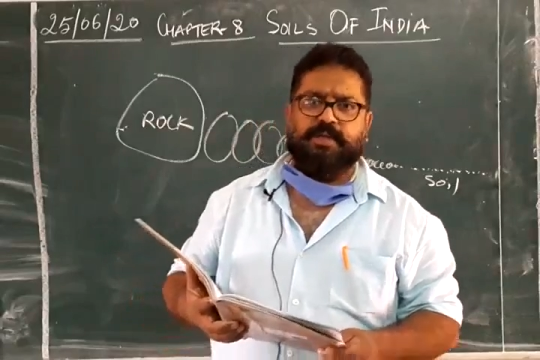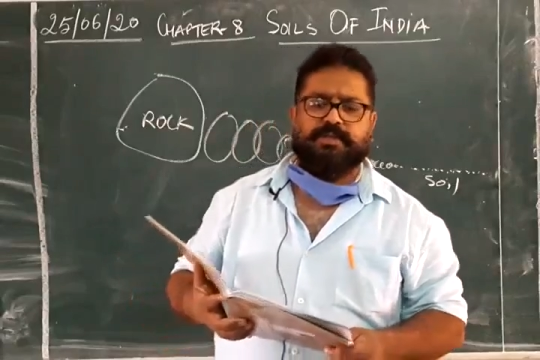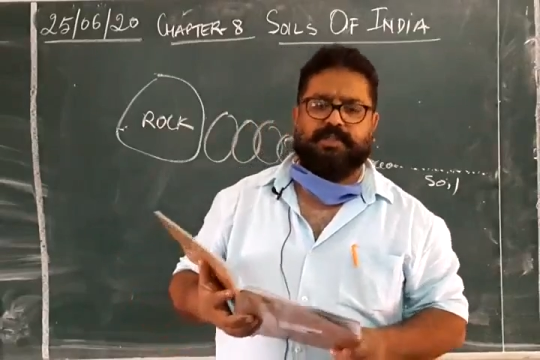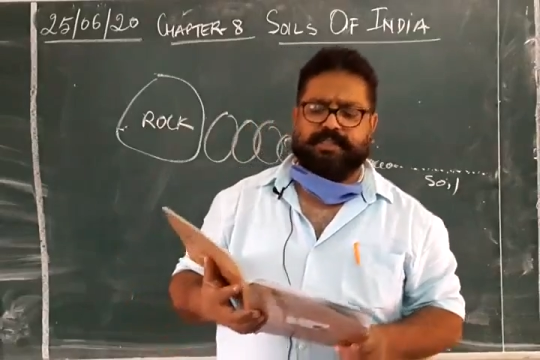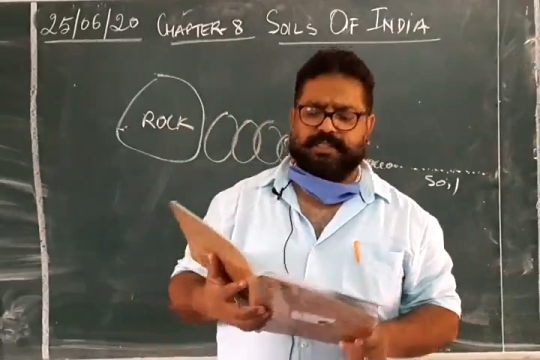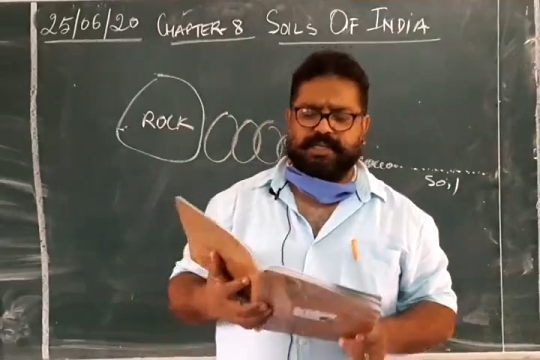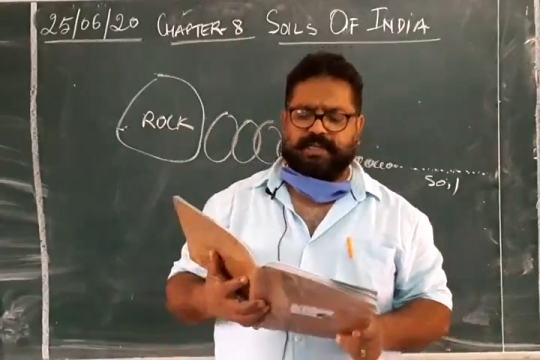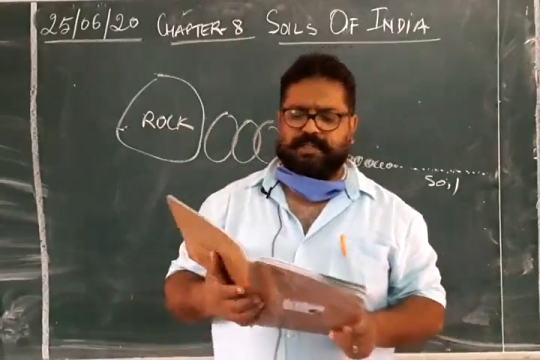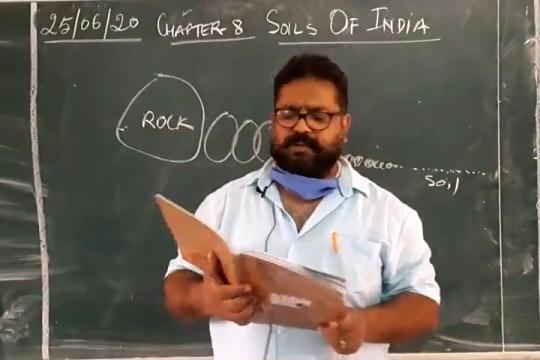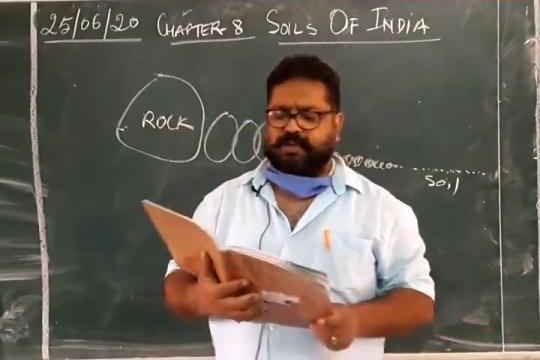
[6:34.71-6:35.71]
So these
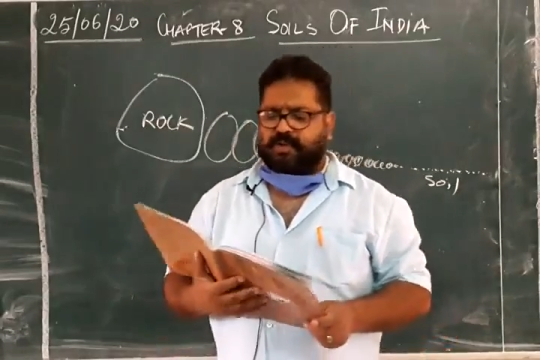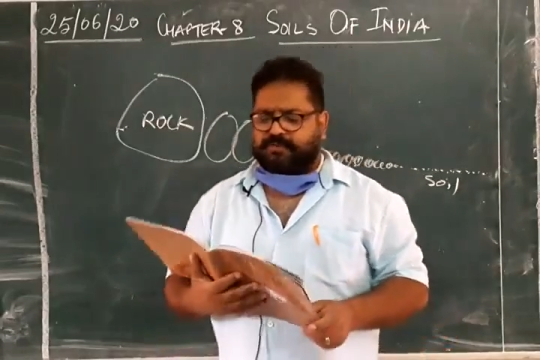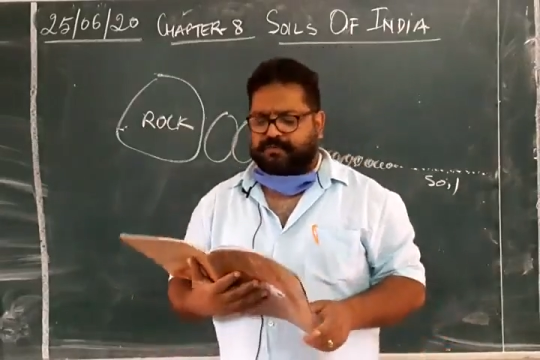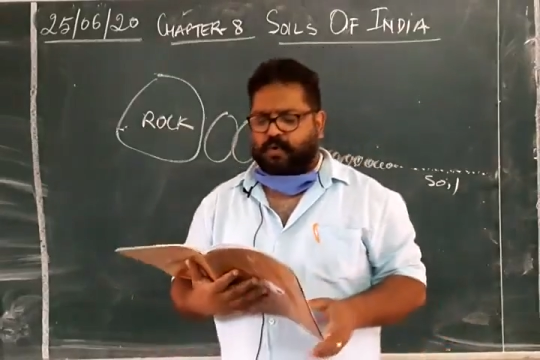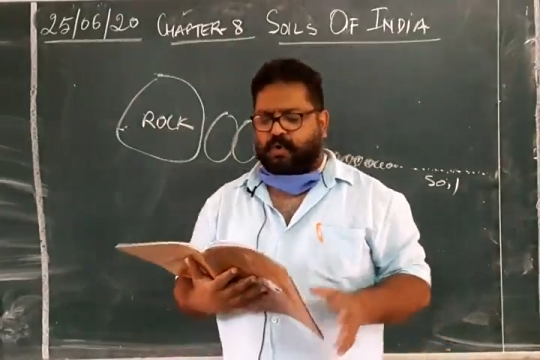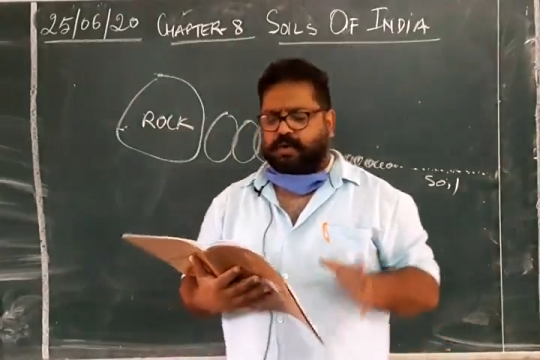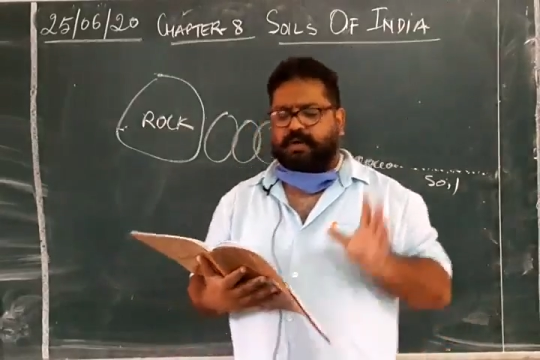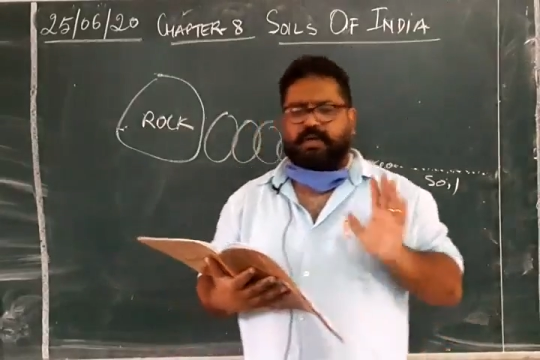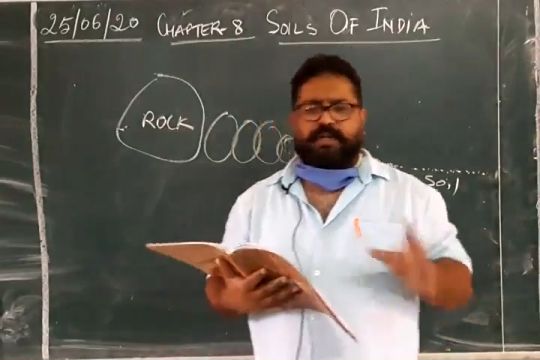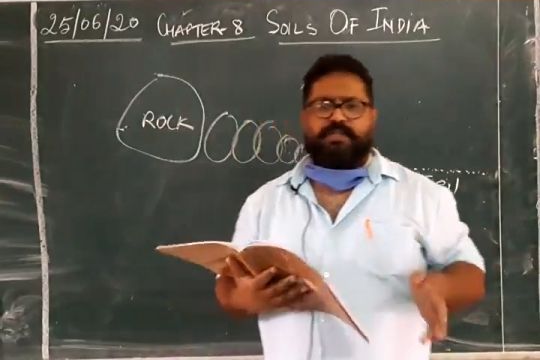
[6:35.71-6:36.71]
are the
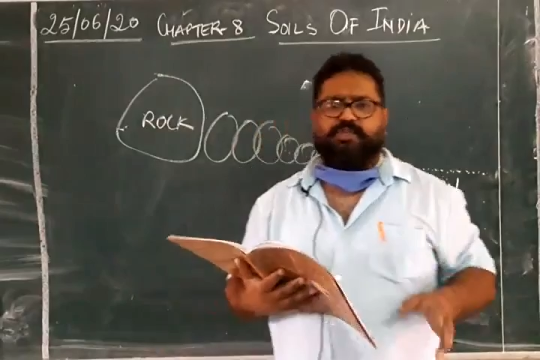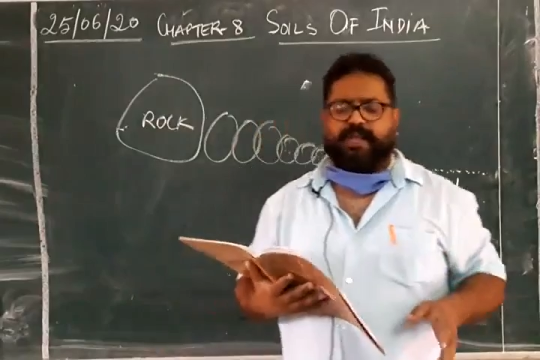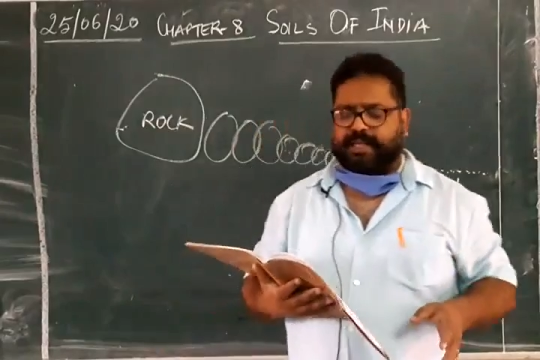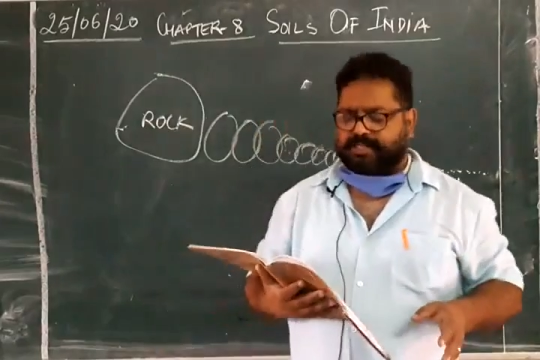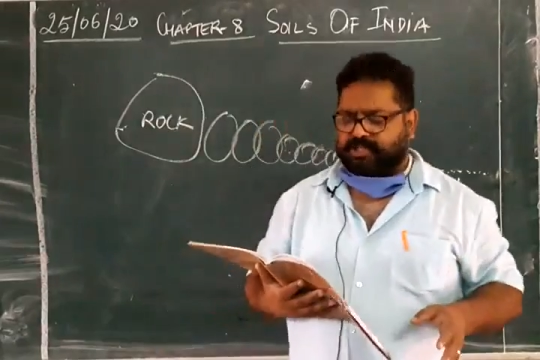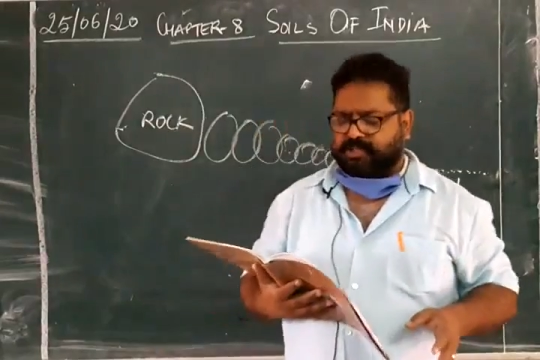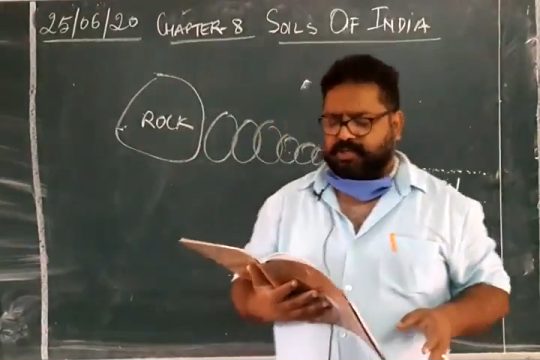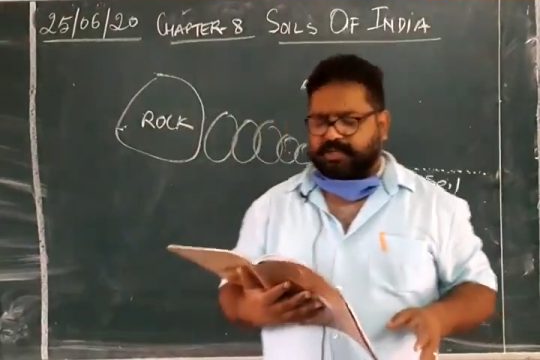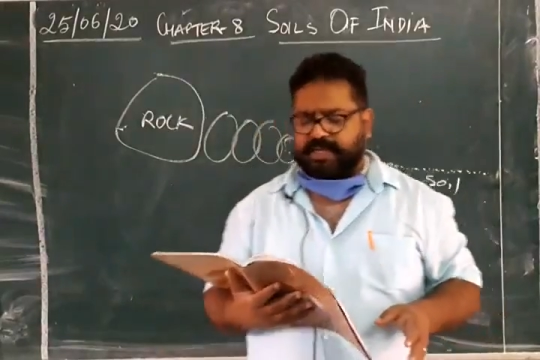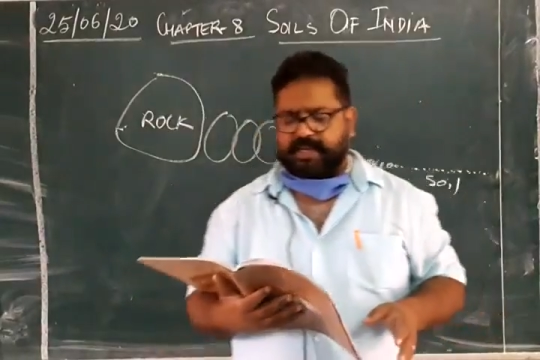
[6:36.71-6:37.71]
4 states,
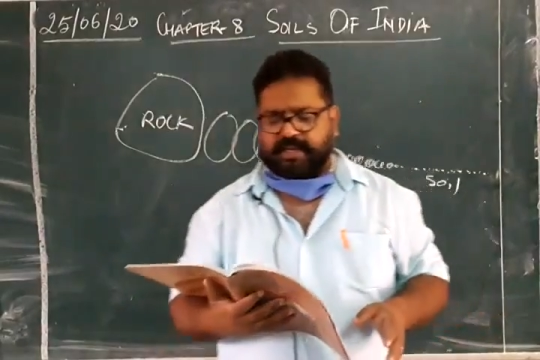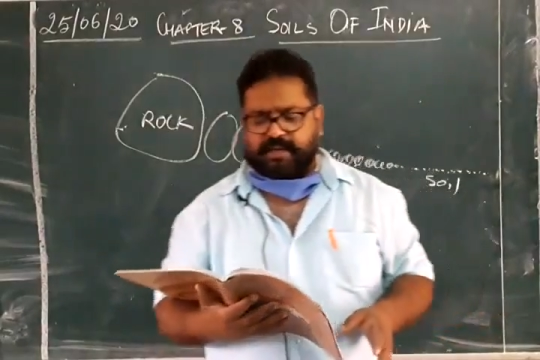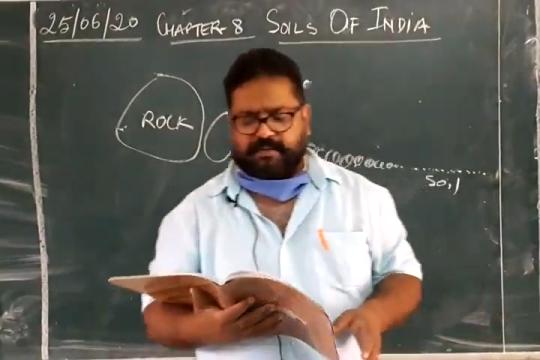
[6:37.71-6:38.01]
okay,